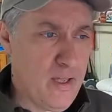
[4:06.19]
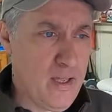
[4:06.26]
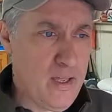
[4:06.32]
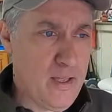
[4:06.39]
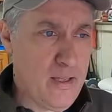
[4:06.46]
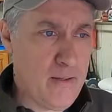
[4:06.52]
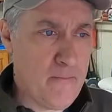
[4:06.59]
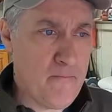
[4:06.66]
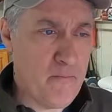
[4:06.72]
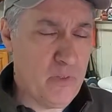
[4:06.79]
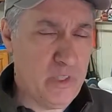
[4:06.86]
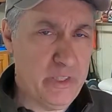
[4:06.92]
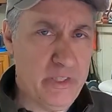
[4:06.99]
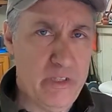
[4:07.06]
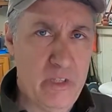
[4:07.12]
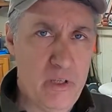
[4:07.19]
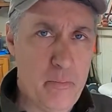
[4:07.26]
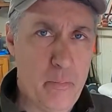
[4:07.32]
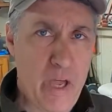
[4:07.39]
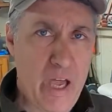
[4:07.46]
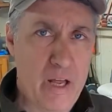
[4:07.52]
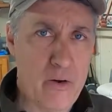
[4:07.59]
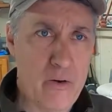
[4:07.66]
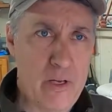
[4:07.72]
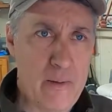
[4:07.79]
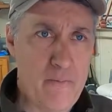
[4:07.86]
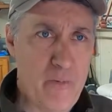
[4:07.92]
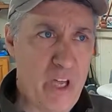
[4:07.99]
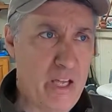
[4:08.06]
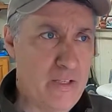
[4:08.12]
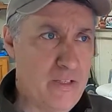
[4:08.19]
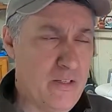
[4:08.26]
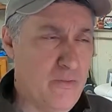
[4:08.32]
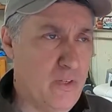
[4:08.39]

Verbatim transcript: a lithium battery that's,